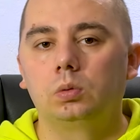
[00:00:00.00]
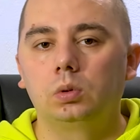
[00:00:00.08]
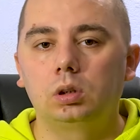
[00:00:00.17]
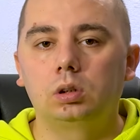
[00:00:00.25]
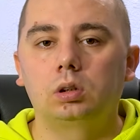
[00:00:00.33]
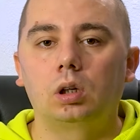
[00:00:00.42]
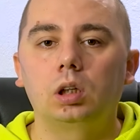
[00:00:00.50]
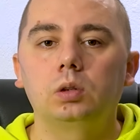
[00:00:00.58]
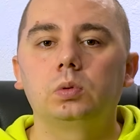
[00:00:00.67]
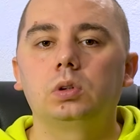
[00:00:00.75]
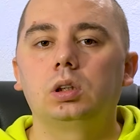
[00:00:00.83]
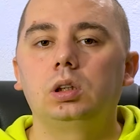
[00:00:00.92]
We'll start
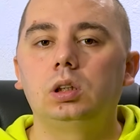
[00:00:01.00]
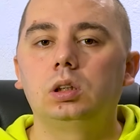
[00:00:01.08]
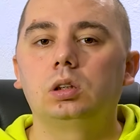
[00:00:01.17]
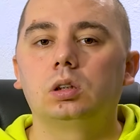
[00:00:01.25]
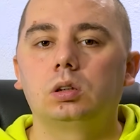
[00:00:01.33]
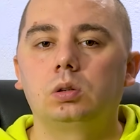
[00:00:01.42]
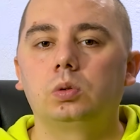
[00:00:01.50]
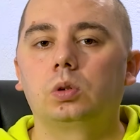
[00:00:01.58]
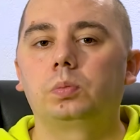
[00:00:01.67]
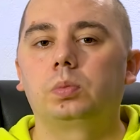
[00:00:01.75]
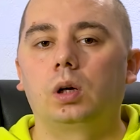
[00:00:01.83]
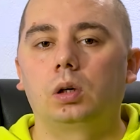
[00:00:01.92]
with the easiest, your
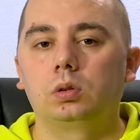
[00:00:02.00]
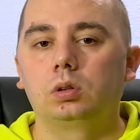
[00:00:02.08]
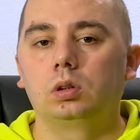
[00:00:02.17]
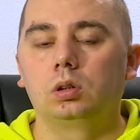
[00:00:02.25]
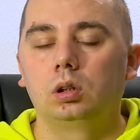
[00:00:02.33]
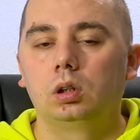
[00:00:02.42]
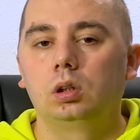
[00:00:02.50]
browser.